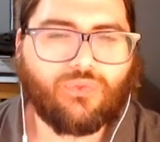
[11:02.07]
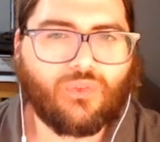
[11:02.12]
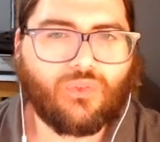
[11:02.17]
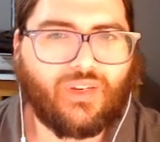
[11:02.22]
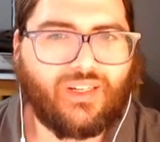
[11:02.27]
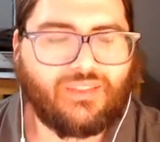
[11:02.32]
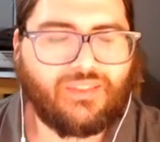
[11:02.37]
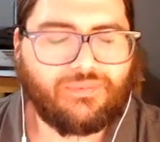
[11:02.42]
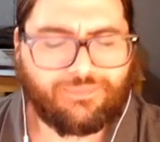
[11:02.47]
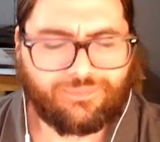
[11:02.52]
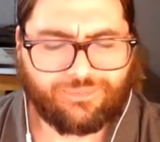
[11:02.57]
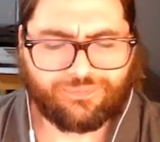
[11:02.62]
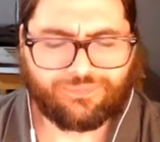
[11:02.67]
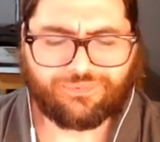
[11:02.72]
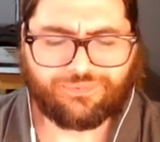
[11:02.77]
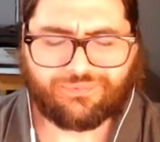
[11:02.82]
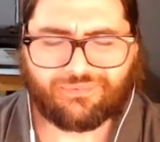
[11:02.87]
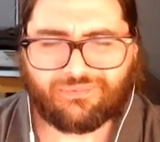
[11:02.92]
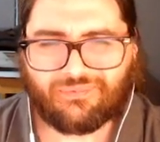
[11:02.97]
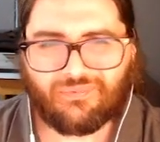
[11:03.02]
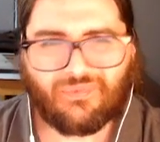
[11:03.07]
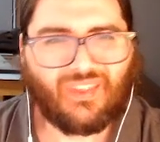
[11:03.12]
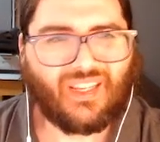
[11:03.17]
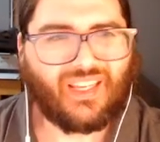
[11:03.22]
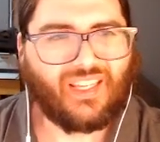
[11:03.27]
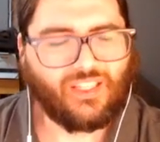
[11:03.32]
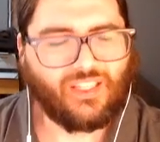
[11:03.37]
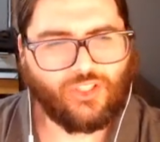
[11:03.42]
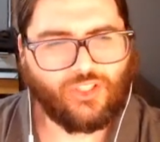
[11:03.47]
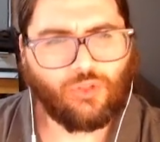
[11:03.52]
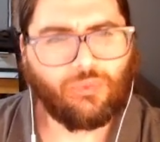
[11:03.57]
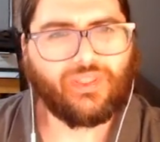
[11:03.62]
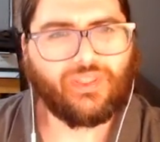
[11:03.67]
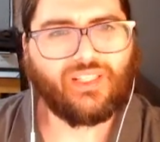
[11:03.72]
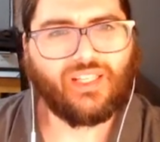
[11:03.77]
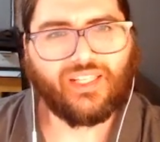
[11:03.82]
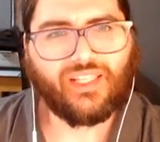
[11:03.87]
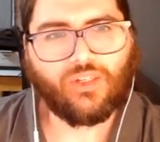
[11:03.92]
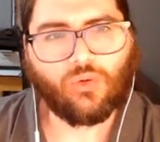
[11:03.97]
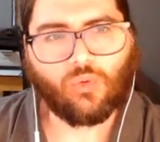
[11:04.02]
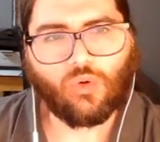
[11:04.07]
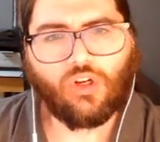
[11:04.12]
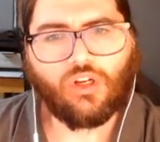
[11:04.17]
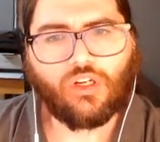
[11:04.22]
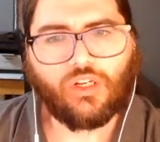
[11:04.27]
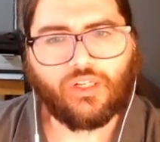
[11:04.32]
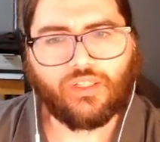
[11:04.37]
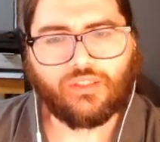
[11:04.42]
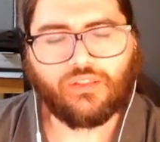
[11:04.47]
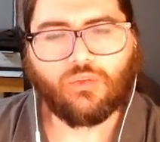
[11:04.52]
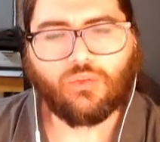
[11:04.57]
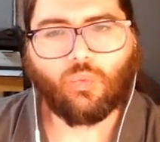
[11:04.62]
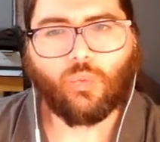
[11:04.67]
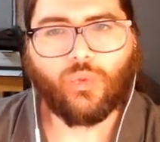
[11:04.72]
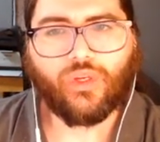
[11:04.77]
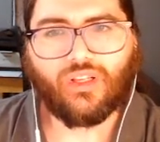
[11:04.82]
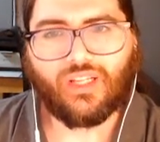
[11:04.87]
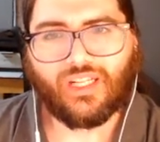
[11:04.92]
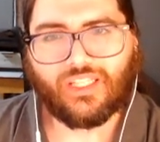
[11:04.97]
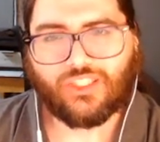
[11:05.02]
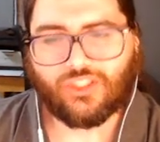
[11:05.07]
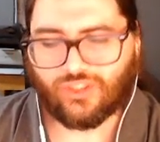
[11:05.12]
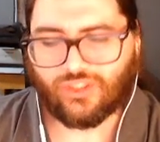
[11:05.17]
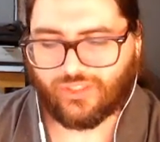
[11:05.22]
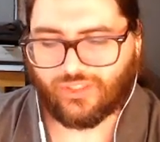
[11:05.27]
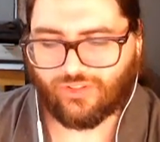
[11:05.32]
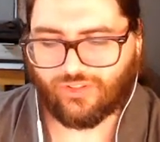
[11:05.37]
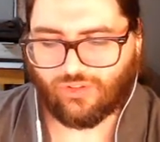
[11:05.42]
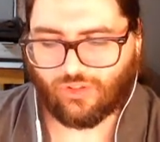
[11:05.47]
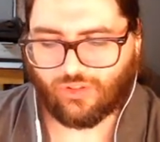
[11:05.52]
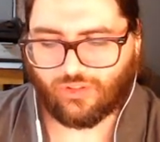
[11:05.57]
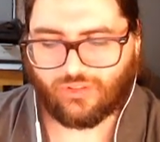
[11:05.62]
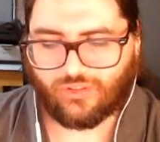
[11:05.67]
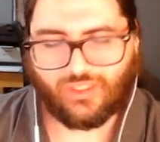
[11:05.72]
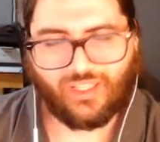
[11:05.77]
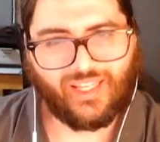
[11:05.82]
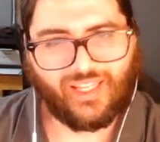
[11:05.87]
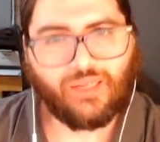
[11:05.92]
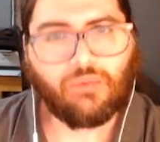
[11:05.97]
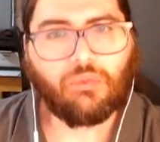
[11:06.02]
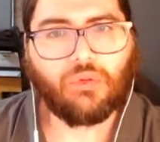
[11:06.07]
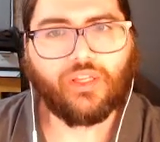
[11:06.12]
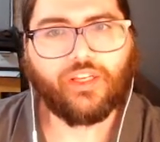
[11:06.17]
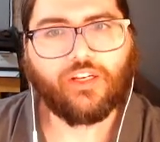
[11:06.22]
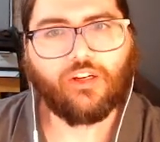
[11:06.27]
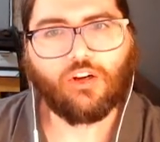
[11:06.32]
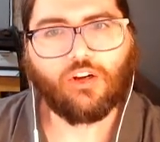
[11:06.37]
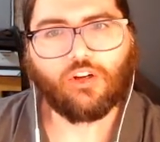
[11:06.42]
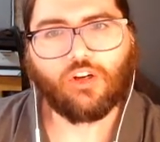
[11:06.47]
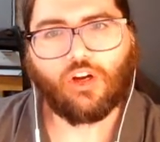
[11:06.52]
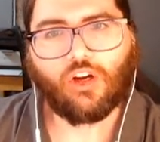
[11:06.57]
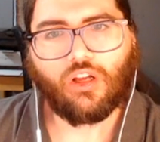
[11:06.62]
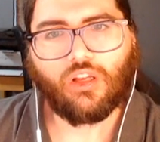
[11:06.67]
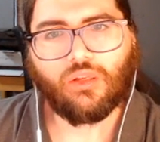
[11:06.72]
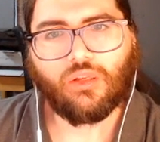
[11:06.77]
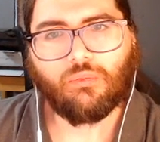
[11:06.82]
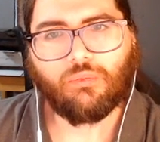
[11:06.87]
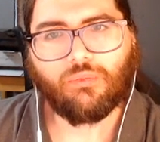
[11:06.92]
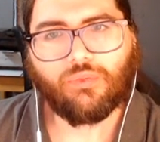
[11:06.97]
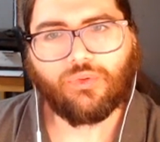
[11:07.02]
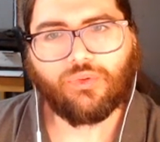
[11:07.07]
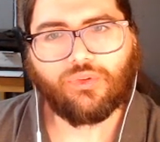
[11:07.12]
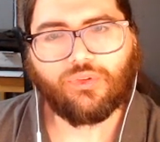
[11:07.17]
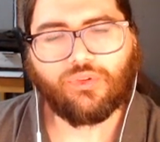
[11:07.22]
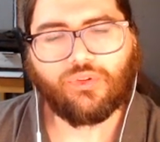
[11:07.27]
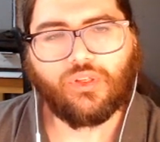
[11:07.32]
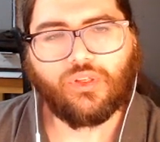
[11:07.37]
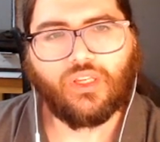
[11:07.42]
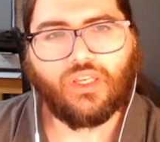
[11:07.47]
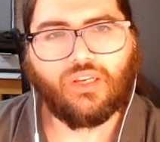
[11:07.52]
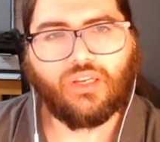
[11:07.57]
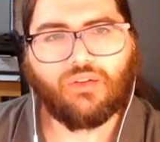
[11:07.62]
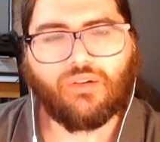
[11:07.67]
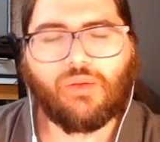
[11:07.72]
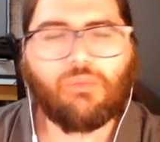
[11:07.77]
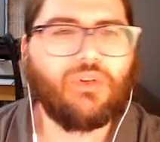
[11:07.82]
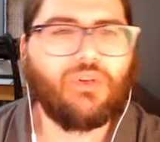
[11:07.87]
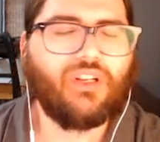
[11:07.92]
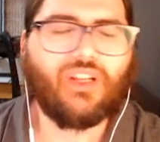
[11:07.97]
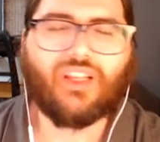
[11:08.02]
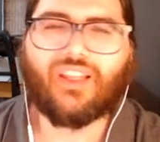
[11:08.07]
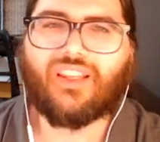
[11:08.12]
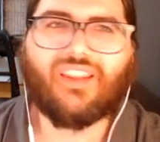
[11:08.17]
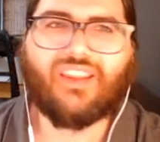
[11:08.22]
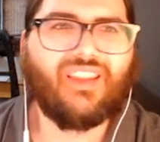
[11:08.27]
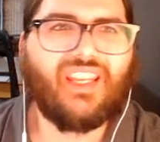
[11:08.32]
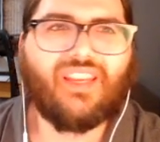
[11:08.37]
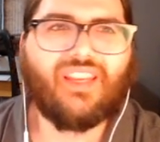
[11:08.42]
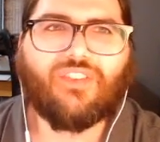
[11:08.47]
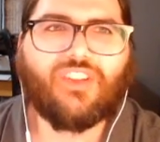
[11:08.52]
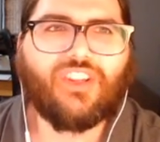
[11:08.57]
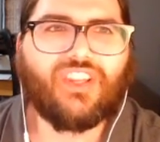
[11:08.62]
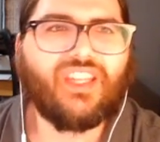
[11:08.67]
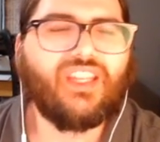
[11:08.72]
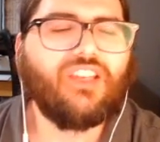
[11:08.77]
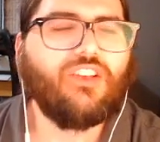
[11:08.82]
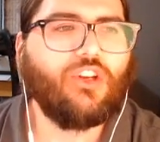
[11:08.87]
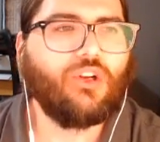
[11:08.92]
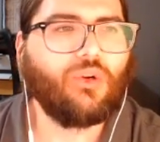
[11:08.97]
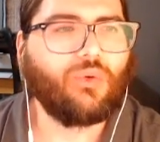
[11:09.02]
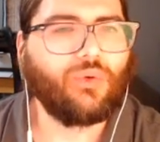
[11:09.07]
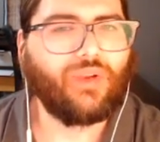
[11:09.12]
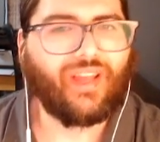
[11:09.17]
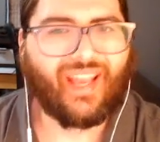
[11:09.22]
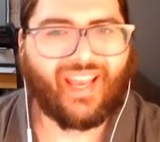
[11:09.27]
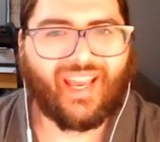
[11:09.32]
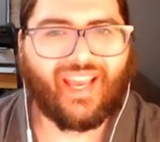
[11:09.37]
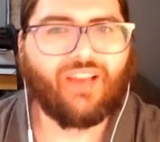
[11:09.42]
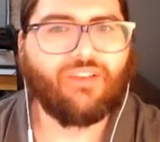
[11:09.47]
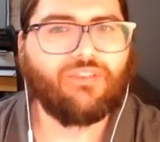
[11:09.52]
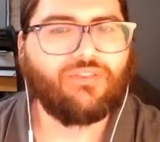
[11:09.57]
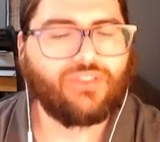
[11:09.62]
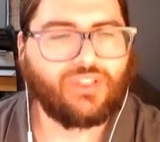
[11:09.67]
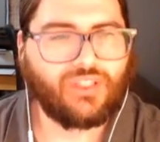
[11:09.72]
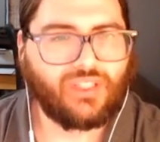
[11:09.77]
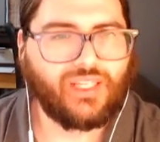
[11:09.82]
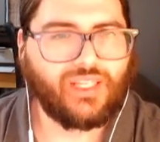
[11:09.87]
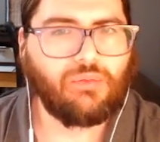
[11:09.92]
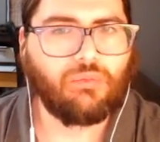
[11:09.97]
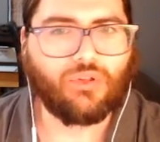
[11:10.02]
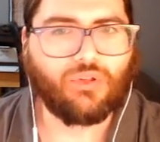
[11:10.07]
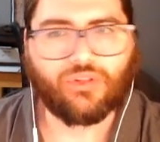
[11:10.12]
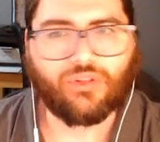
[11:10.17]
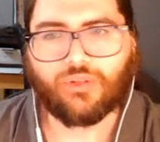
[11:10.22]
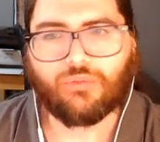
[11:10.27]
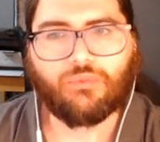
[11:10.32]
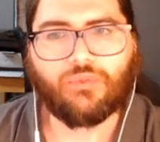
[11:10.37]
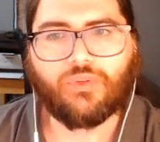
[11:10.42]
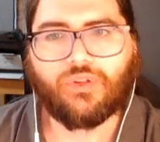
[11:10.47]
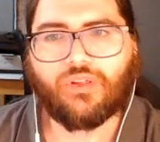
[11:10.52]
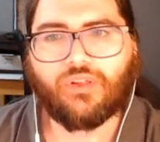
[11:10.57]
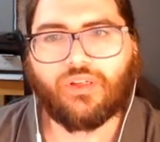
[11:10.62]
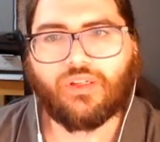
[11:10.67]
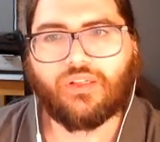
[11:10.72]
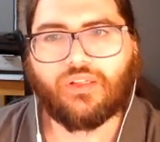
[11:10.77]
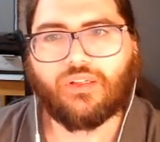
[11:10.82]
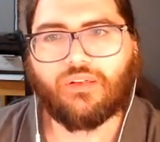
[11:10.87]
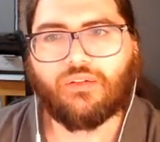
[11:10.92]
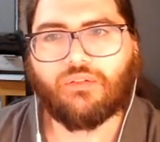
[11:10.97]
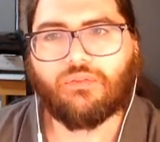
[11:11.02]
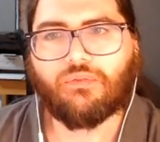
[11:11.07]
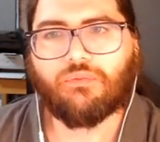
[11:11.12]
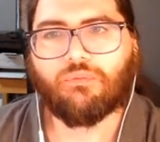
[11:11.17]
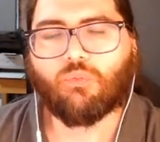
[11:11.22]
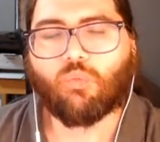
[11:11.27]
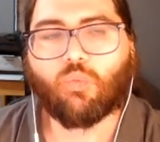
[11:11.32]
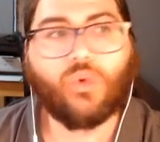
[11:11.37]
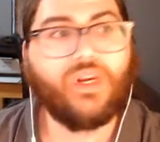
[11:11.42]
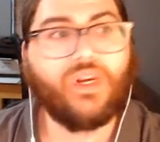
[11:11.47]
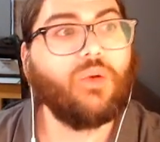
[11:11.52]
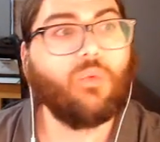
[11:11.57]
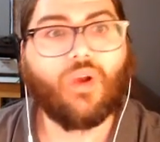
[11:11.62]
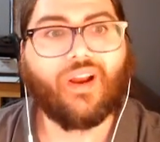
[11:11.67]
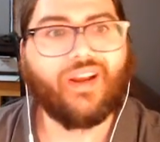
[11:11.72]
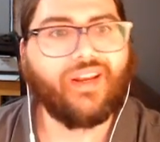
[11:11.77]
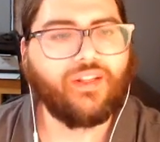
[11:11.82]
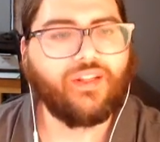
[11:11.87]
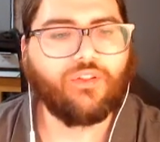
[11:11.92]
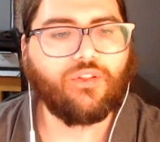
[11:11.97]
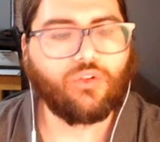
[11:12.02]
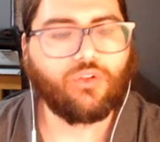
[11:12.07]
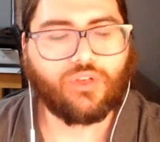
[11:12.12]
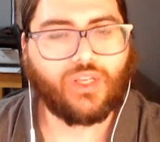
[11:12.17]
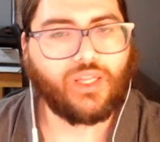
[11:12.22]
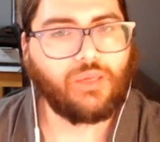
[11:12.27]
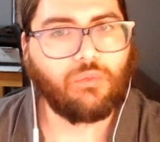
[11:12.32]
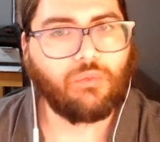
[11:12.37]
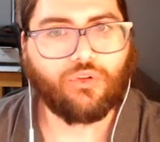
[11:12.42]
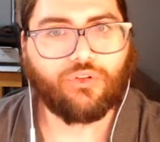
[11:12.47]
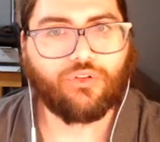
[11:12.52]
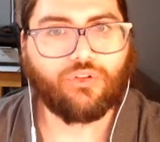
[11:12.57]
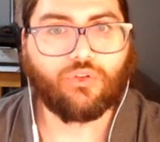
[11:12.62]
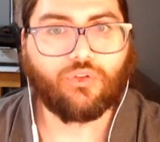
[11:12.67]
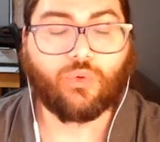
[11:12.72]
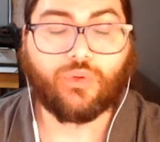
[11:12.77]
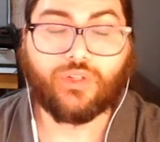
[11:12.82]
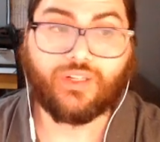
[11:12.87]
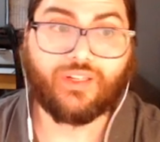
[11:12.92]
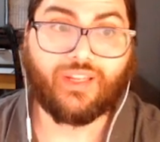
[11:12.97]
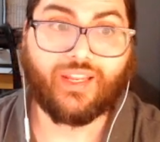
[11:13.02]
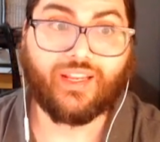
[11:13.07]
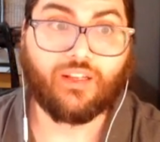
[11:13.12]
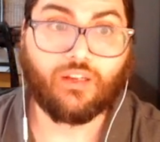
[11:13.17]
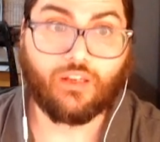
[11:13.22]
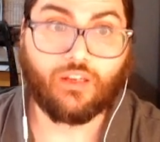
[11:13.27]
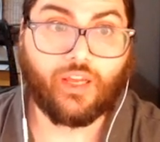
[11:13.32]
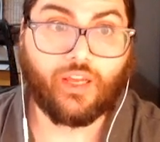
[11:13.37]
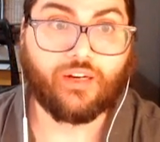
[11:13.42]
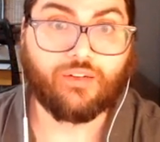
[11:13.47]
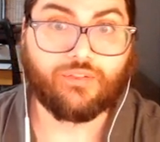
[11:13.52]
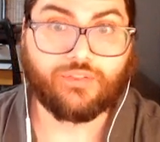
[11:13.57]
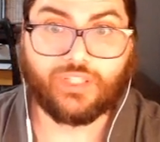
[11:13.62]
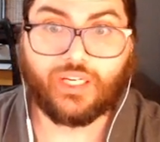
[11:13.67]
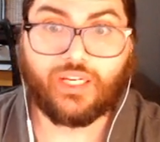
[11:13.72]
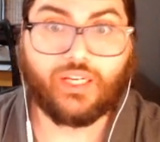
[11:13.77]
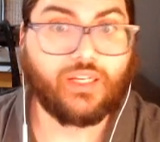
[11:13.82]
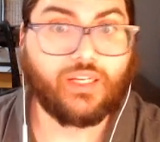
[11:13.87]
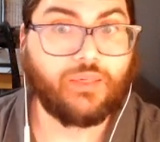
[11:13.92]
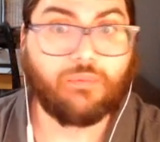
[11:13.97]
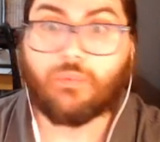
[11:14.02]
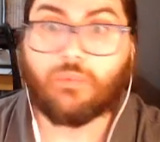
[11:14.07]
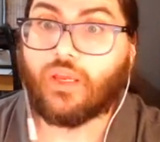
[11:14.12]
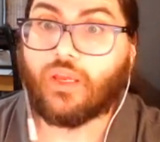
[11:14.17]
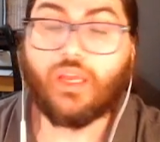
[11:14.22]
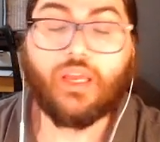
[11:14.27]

right? A little bit later on, we'll actually start labeling our columns, but even then you don't have to label them. Right? Rewriting those labels is going to take a lot of time